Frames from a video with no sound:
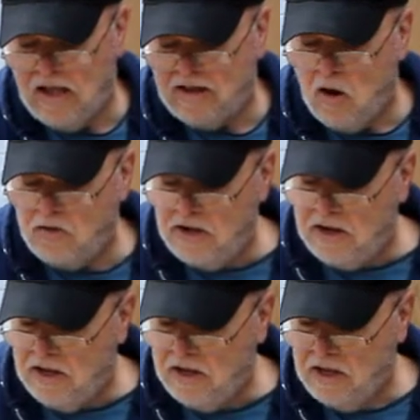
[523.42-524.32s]
I coat it.
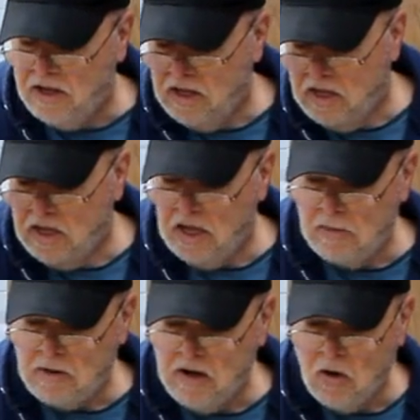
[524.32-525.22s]
Now
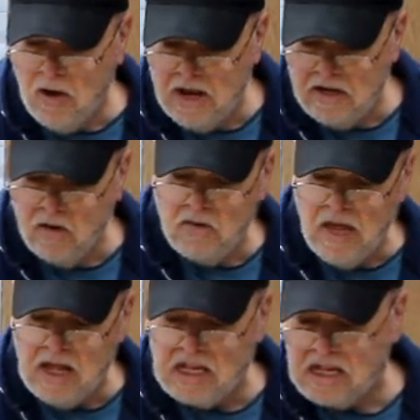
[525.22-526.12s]
I'm going to go ahead and do
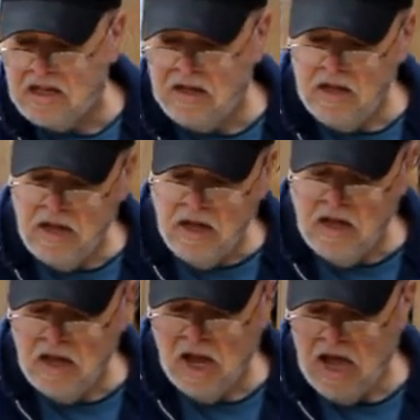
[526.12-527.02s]
this.
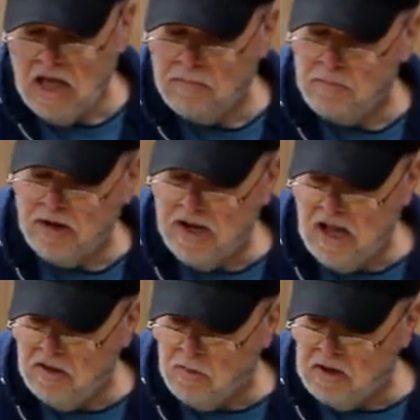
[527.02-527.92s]
I'll bring the
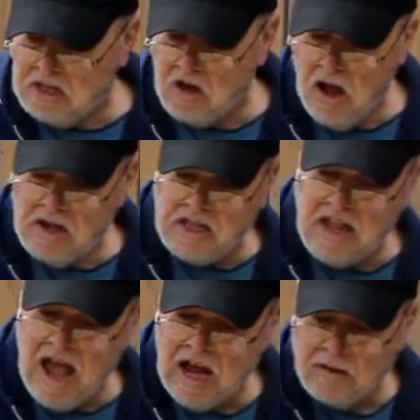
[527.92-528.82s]
other ones on,
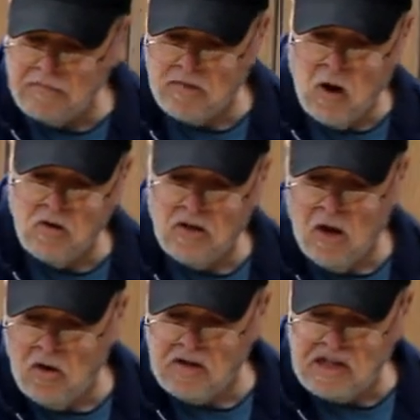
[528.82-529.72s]
stack them, coat
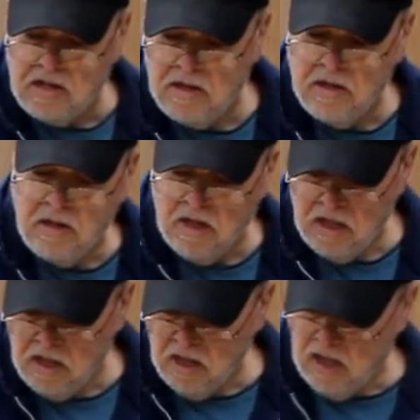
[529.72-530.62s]
those,
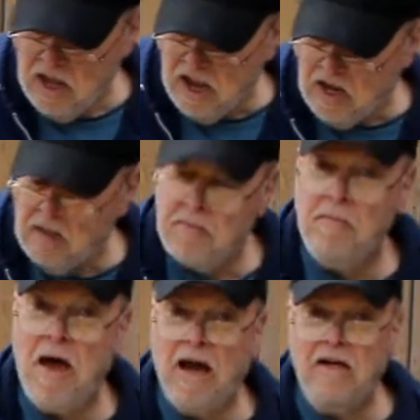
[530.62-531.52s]
and I'll be
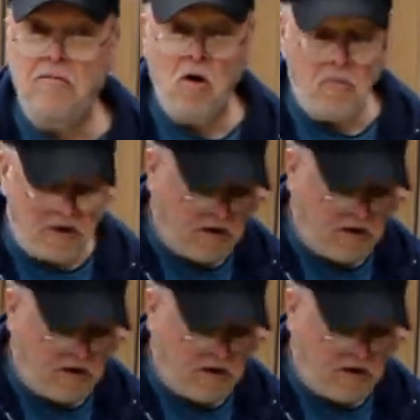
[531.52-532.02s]
back in a moment.